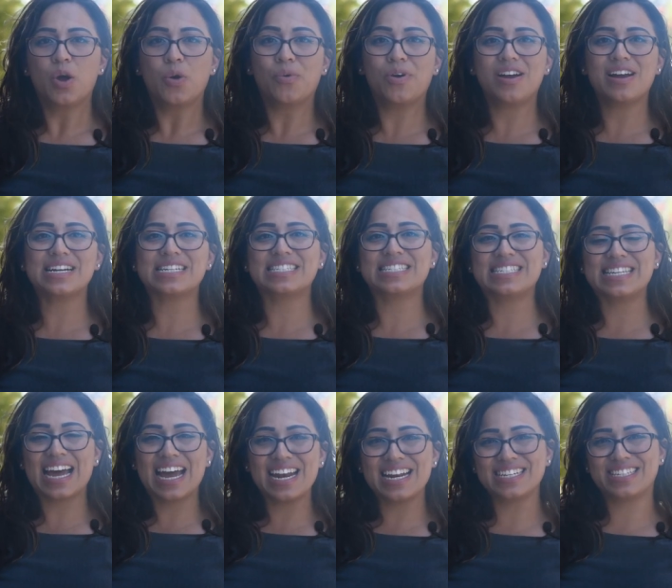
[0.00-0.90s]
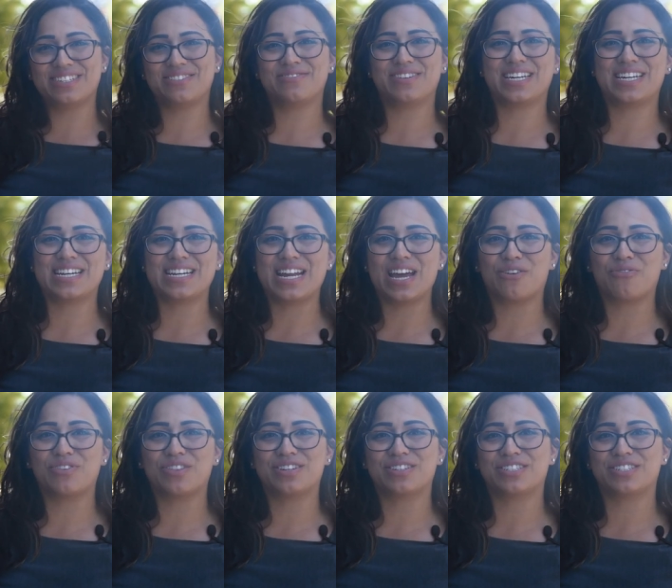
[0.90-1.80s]
We're excited to
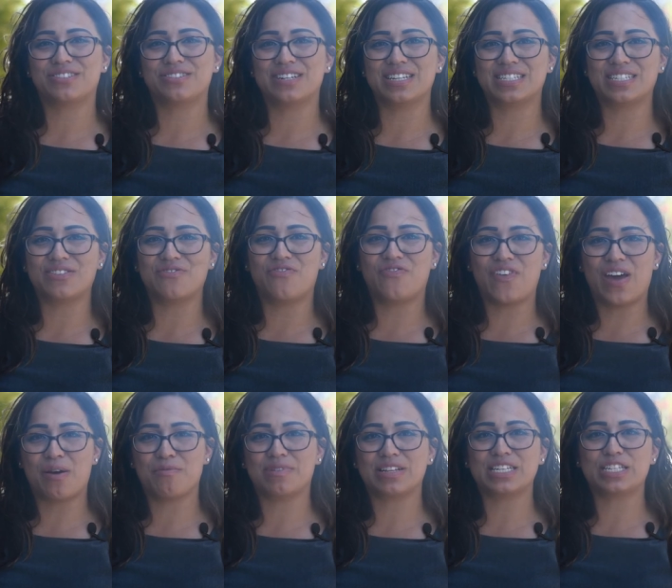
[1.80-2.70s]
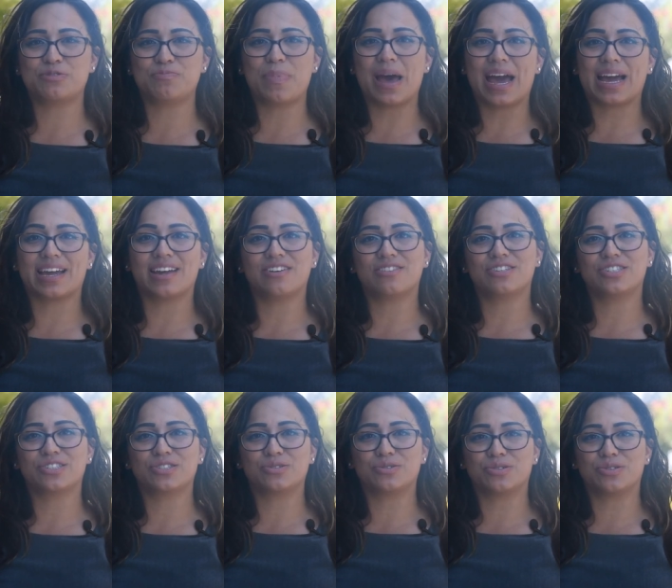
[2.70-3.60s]
reconnect with our students and families back in our
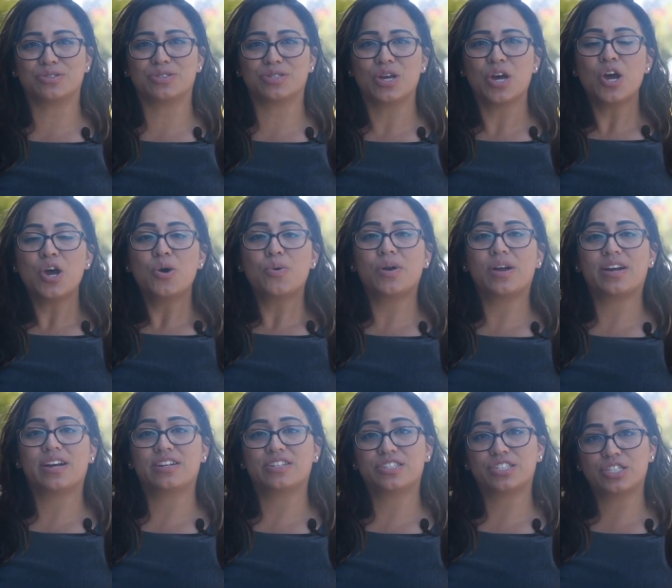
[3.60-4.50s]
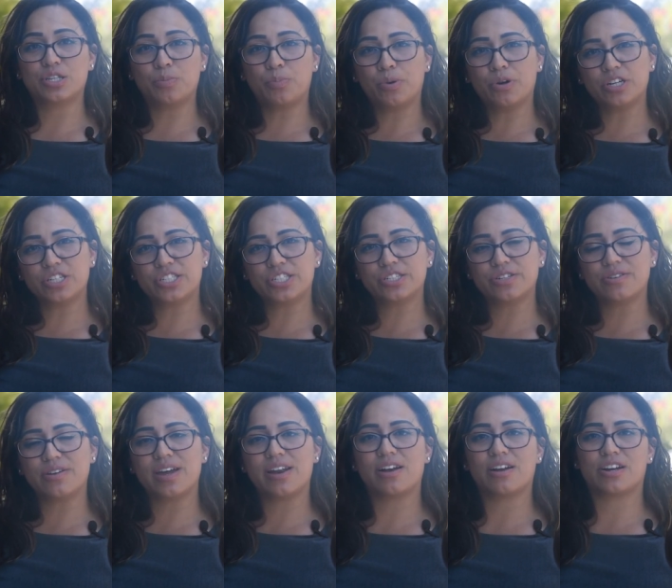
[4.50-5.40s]
schools. We're here to support you
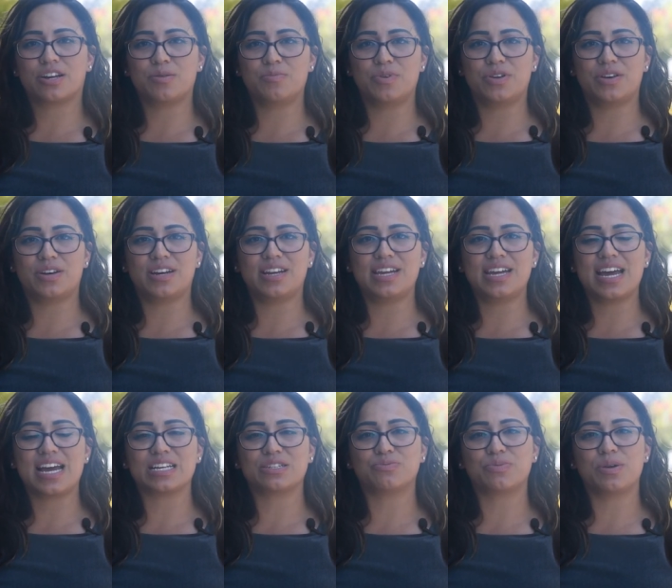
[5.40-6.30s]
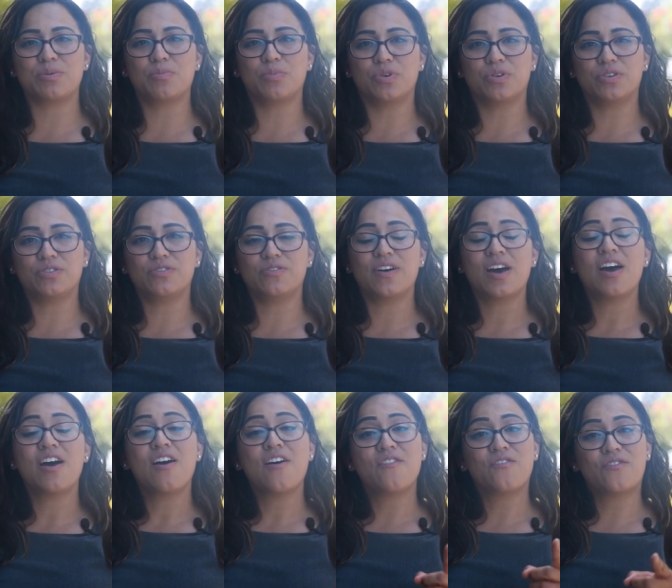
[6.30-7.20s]
and our community as we move
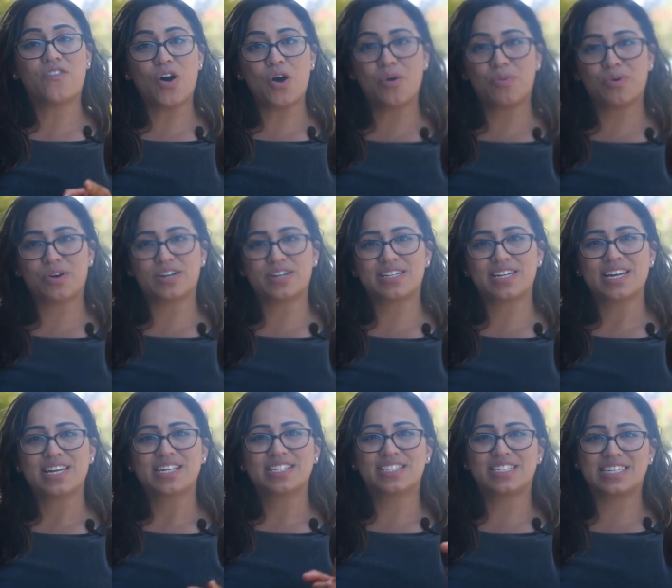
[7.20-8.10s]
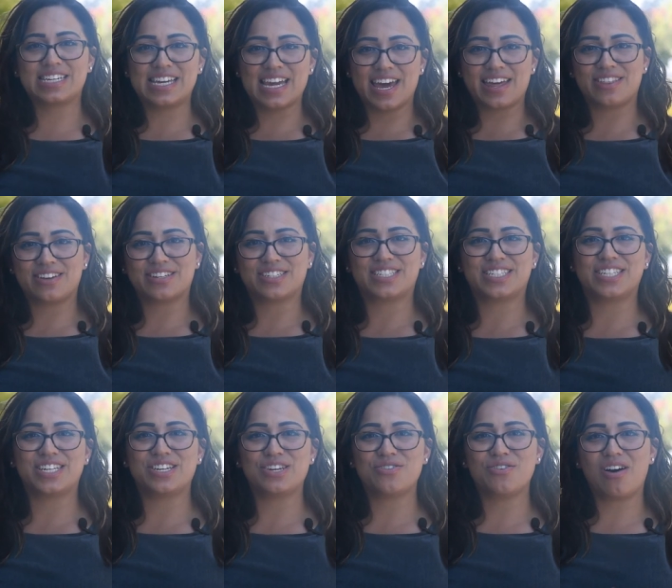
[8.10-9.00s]
forward together.
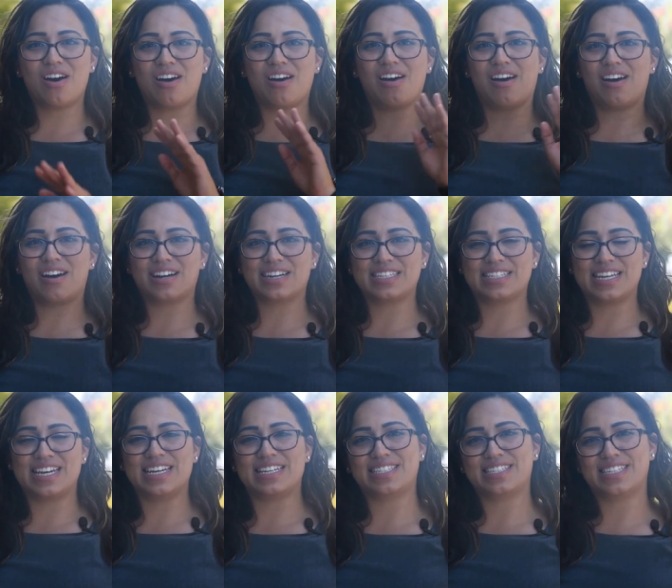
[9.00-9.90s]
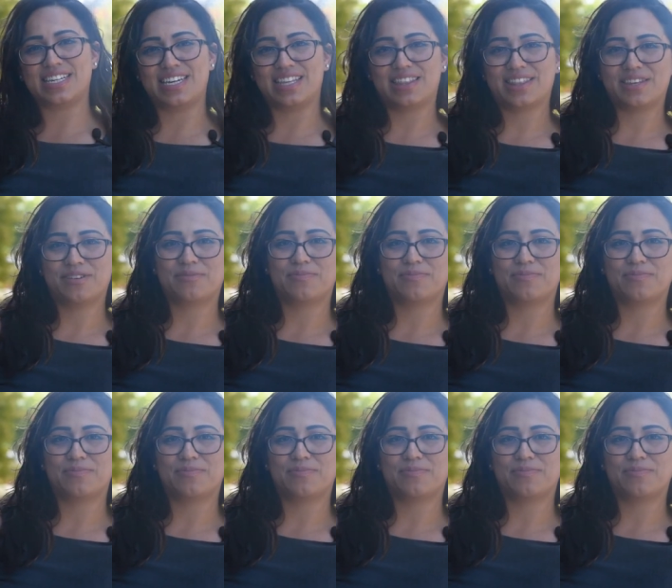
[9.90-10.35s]
See you all August eighteenth.